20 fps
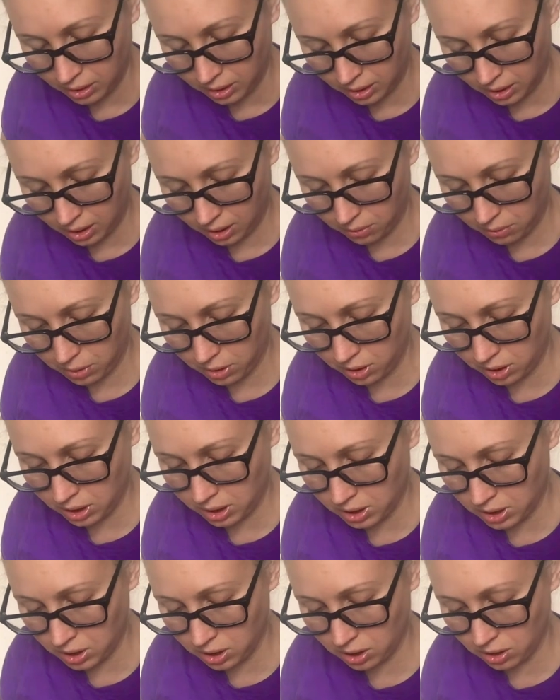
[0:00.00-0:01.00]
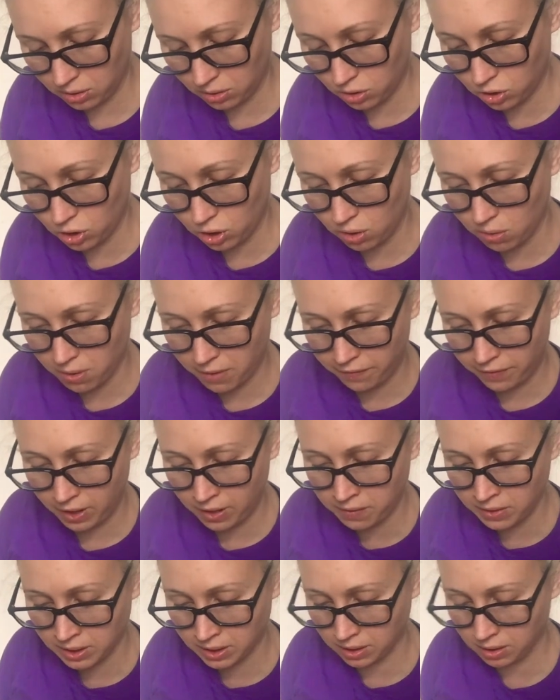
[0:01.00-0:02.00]
Now we're going to do a
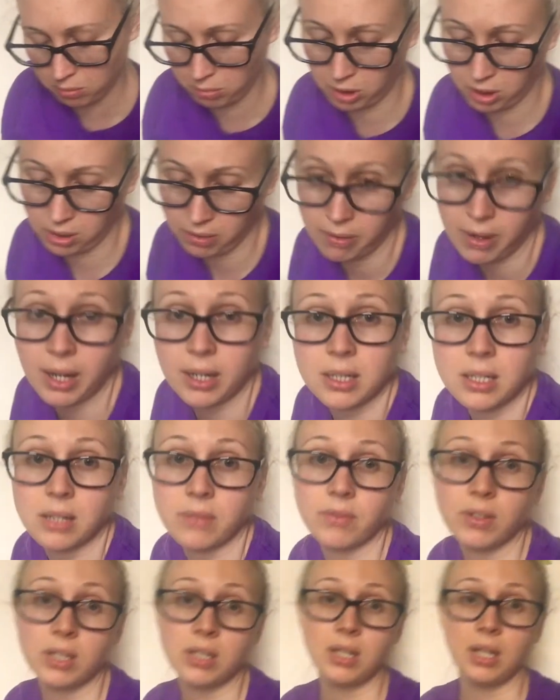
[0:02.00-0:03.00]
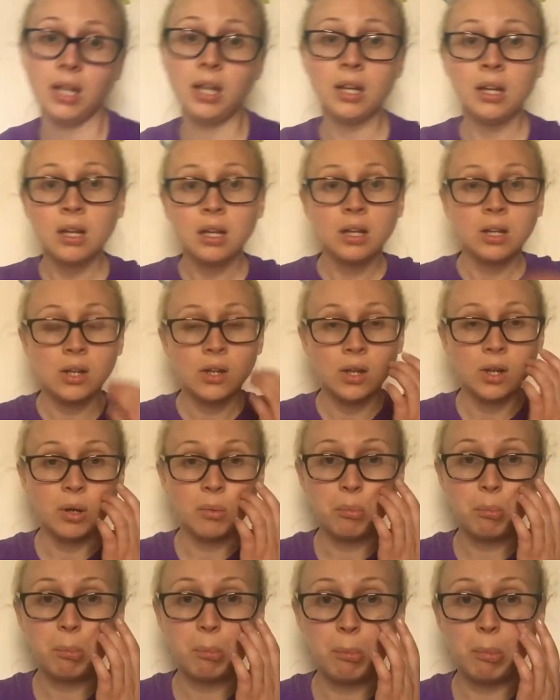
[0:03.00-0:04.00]
very similar activity,
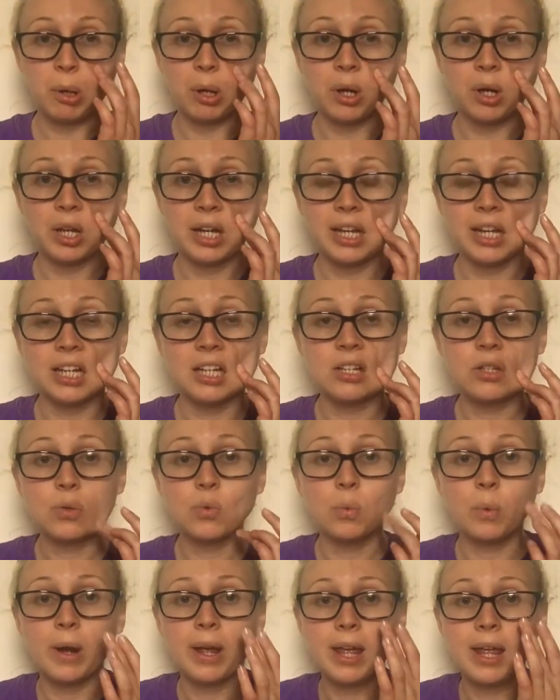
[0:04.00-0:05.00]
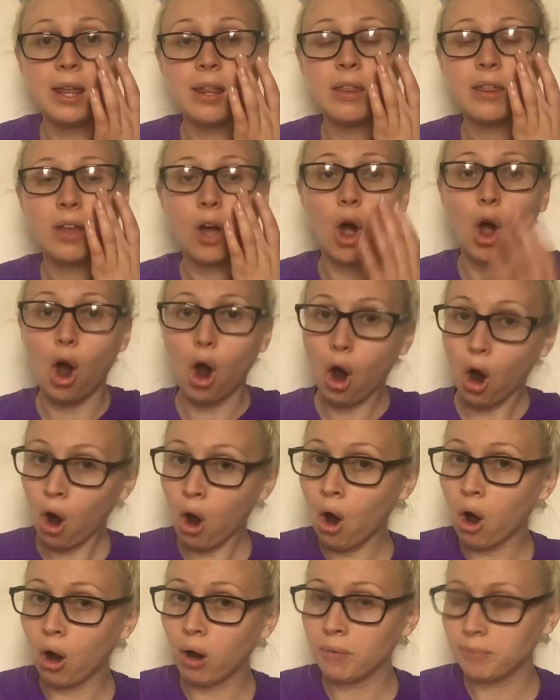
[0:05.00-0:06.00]
but it's with
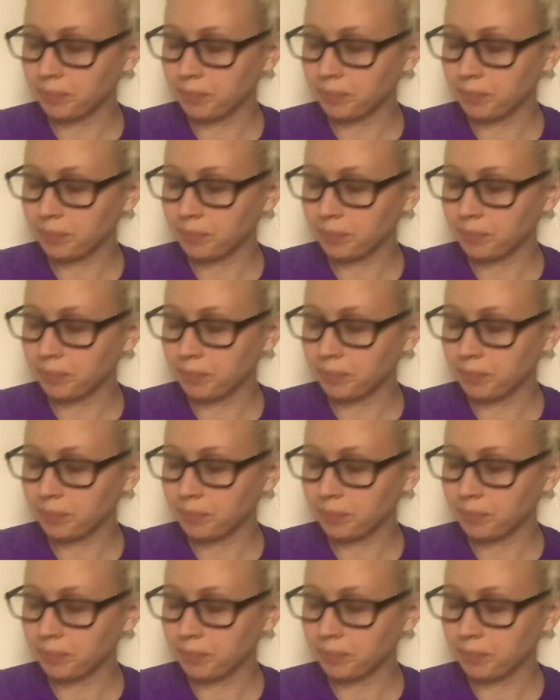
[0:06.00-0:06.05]
O.